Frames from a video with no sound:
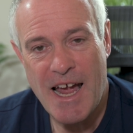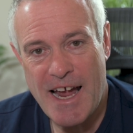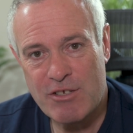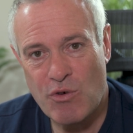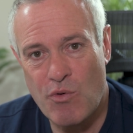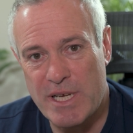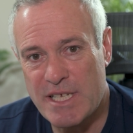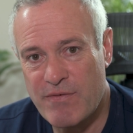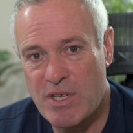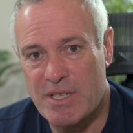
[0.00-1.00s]
As always,
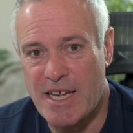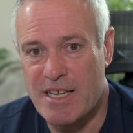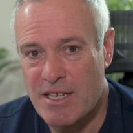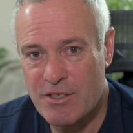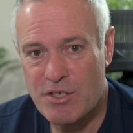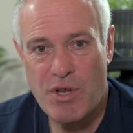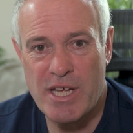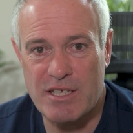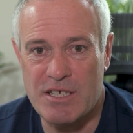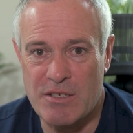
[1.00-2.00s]
if you did, do
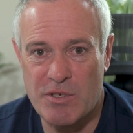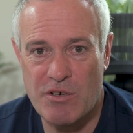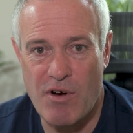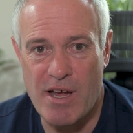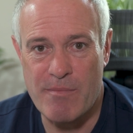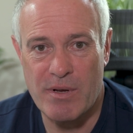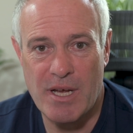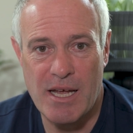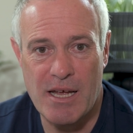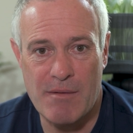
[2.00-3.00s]
hit the subscribe
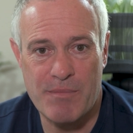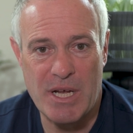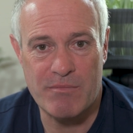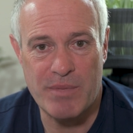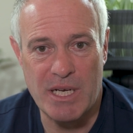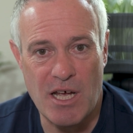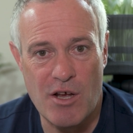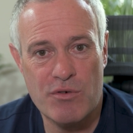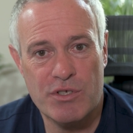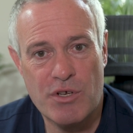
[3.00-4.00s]
um, button
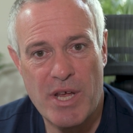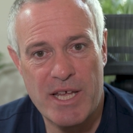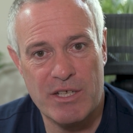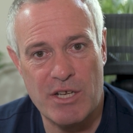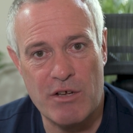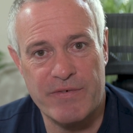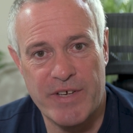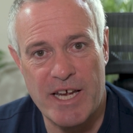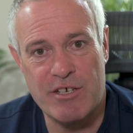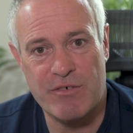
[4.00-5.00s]
below, do hit the
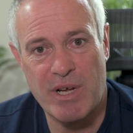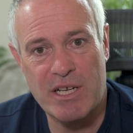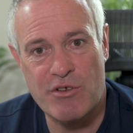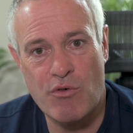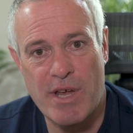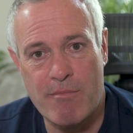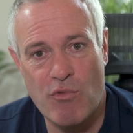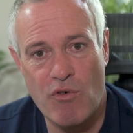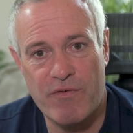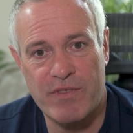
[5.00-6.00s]
notification bell and you'll get
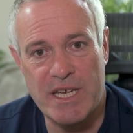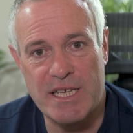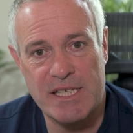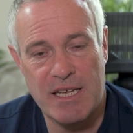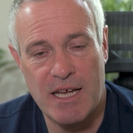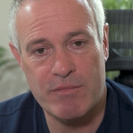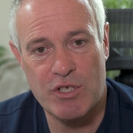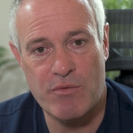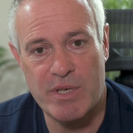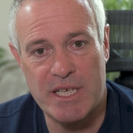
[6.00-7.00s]
more of these um,
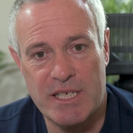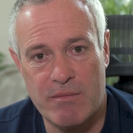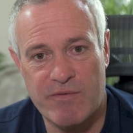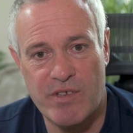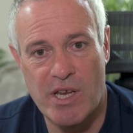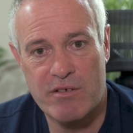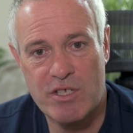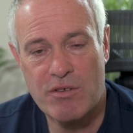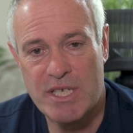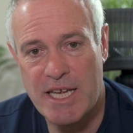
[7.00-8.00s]
two minute tips videos.
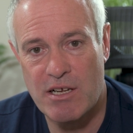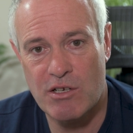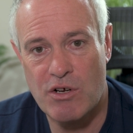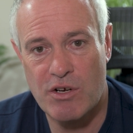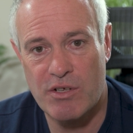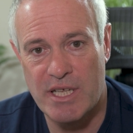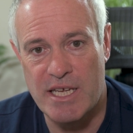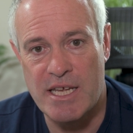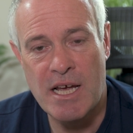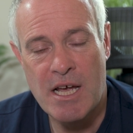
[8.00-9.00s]
Do take a look at
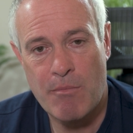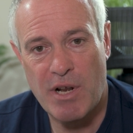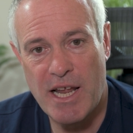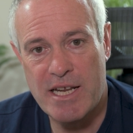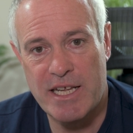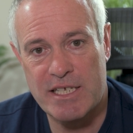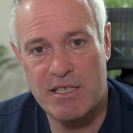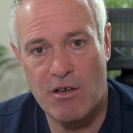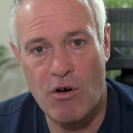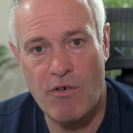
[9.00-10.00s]
the
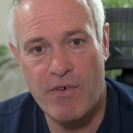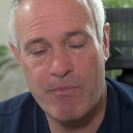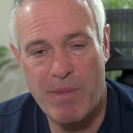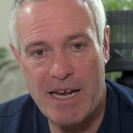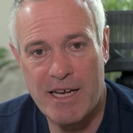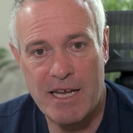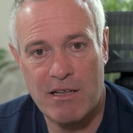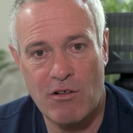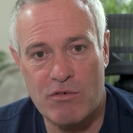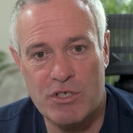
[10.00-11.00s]
playlist of back
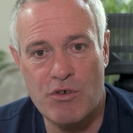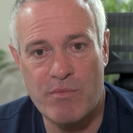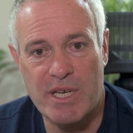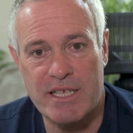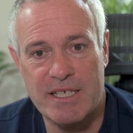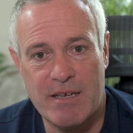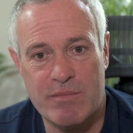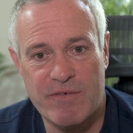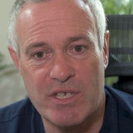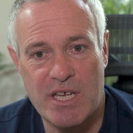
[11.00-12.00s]
catalogue two minute
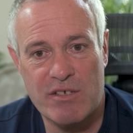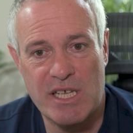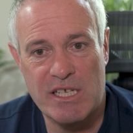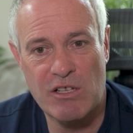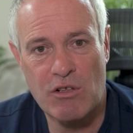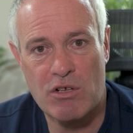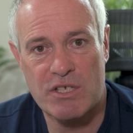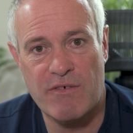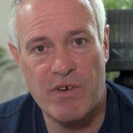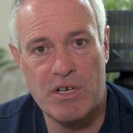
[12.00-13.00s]
tips videos. There's
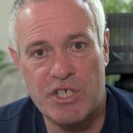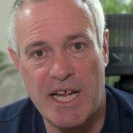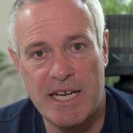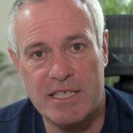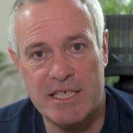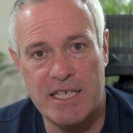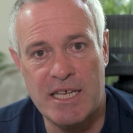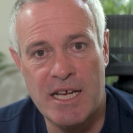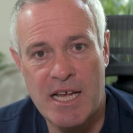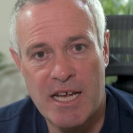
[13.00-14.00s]
lots of functionality
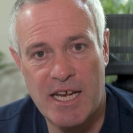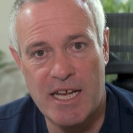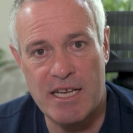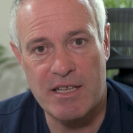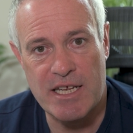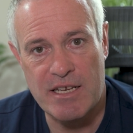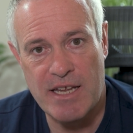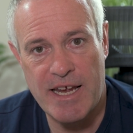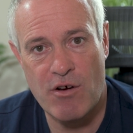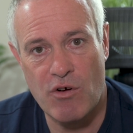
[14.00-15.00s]
in the
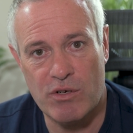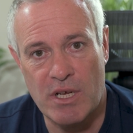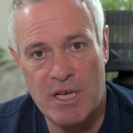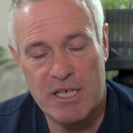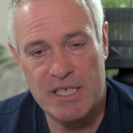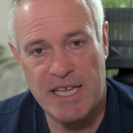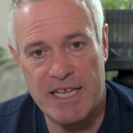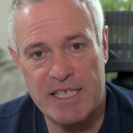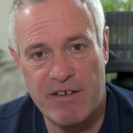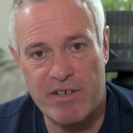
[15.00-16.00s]
Nikon
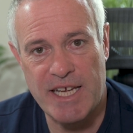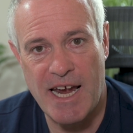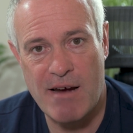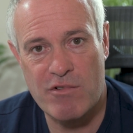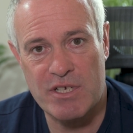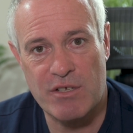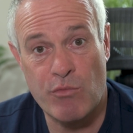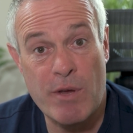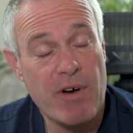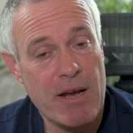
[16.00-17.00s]
Z series cameras that
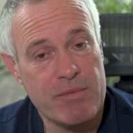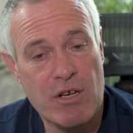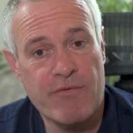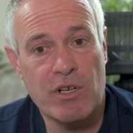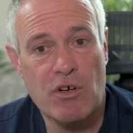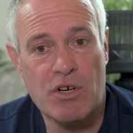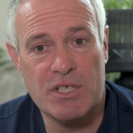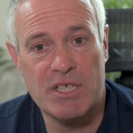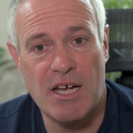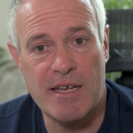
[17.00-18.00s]
we perhaps overlook
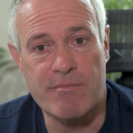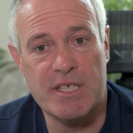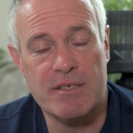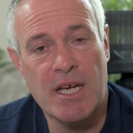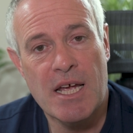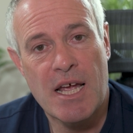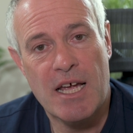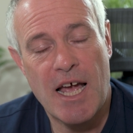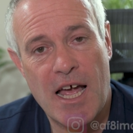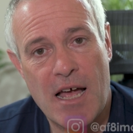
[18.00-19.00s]
at times.
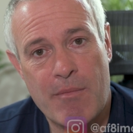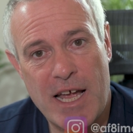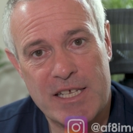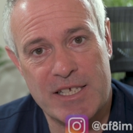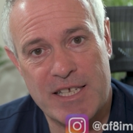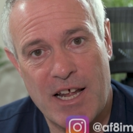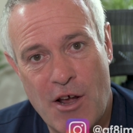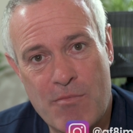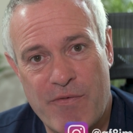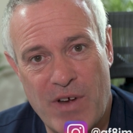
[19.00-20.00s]
Um, as I said, I
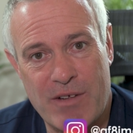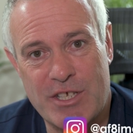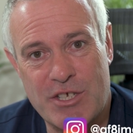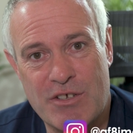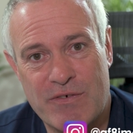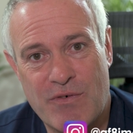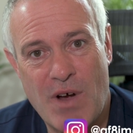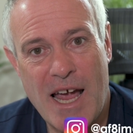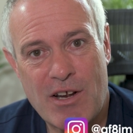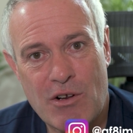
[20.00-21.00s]
hope you found this
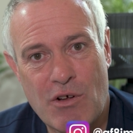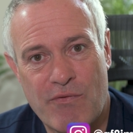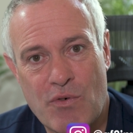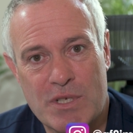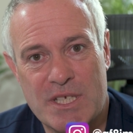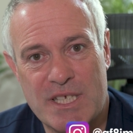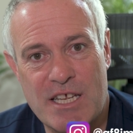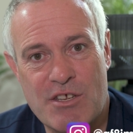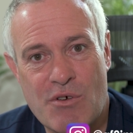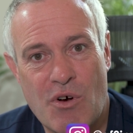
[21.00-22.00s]
useful and I look forward to
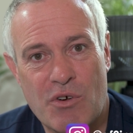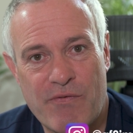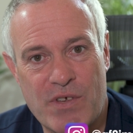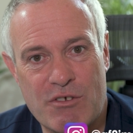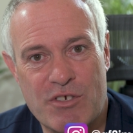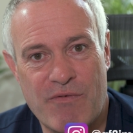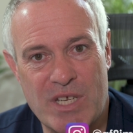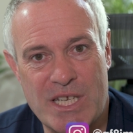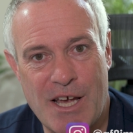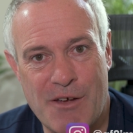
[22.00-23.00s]
seeing you on a future
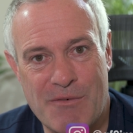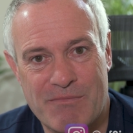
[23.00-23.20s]
video.